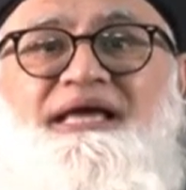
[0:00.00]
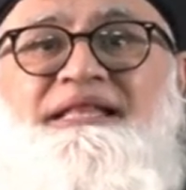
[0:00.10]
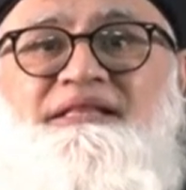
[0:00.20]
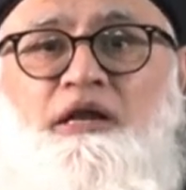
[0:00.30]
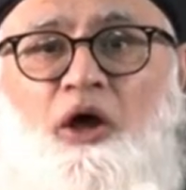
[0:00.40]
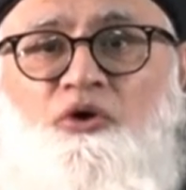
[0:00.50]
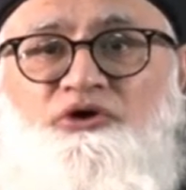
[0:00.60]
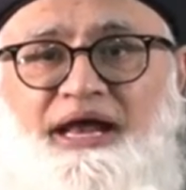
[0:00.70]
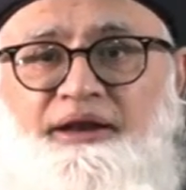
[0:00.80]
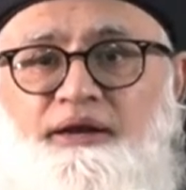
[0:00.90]
in the long
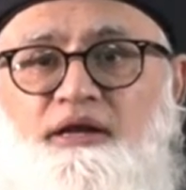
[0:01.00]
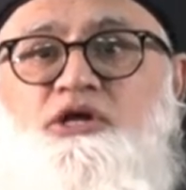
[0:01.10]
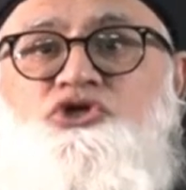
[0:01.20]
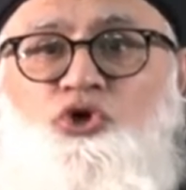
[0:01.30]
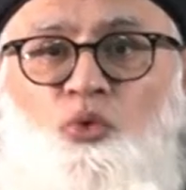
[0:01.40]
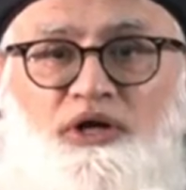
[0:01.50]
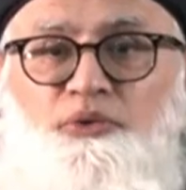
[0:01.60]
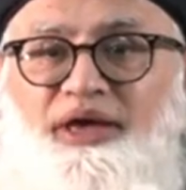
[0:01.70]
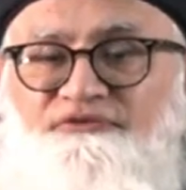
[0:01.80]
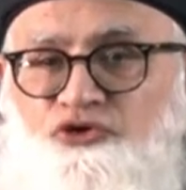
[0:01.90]
run. So what
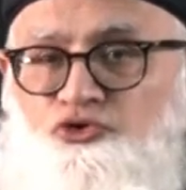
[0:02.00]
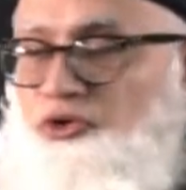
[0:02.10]
do we have to do